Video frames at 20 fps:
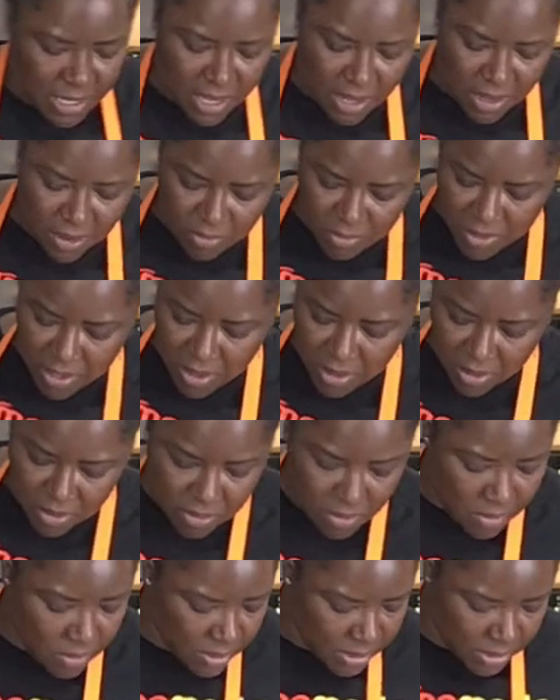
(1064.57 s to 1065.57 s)
now we are
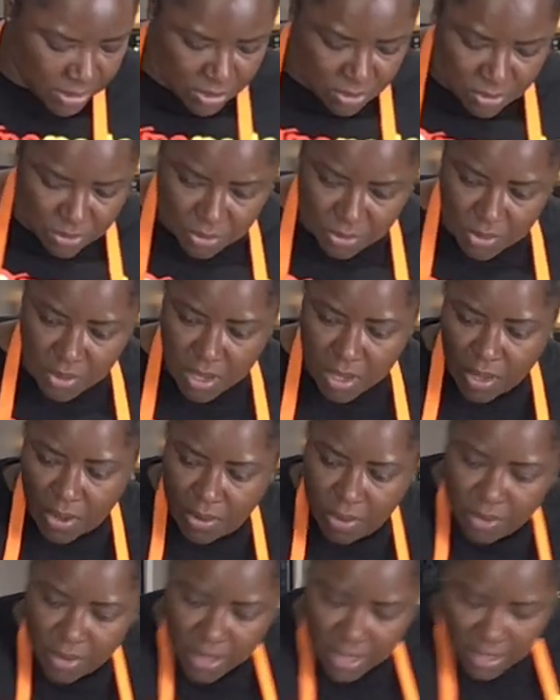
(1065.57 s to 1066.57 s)
going to
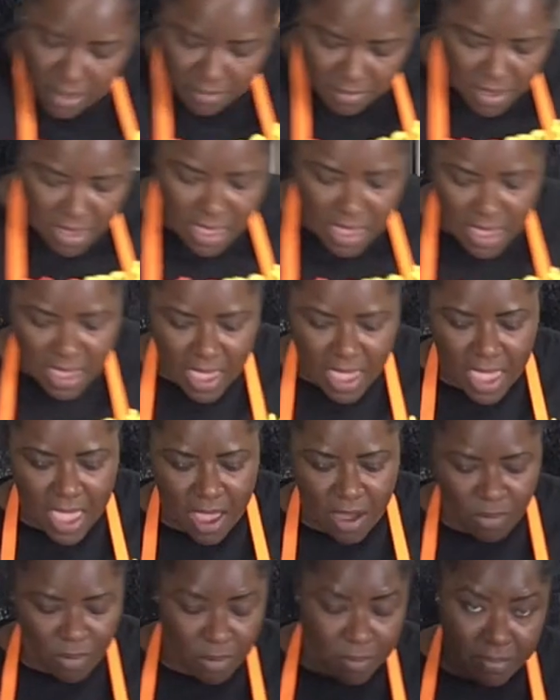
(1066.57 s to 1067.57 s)
cream
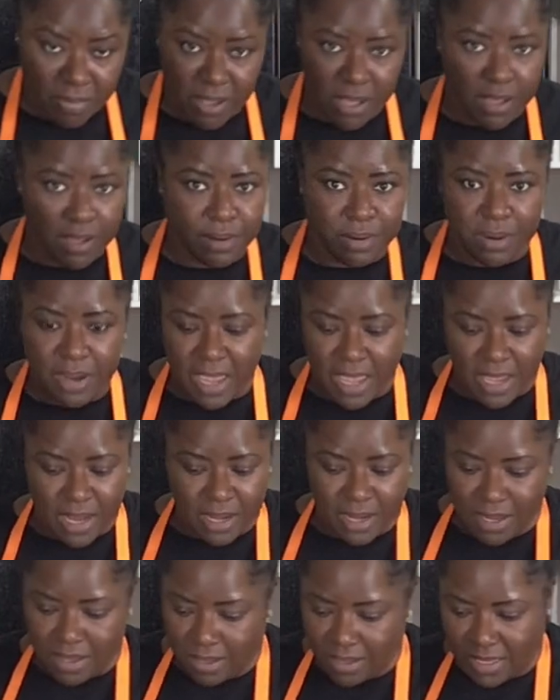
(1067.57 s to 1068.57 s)
our butter.
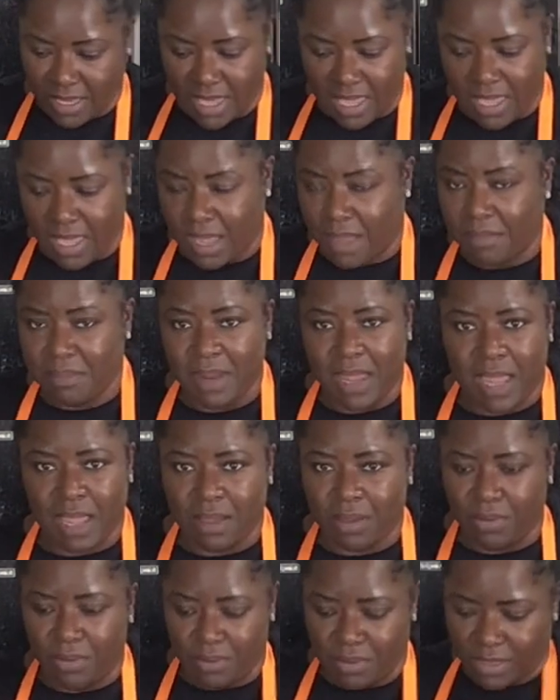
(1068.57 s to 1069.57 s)
And again, I'm
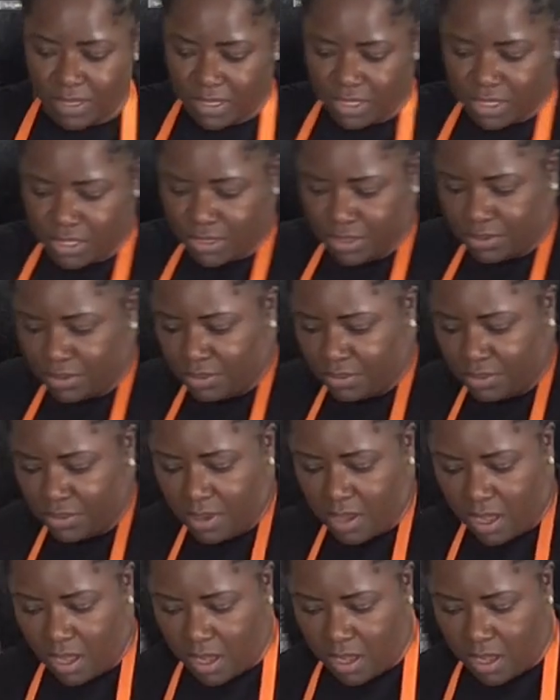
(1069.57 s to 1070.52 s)
not going to,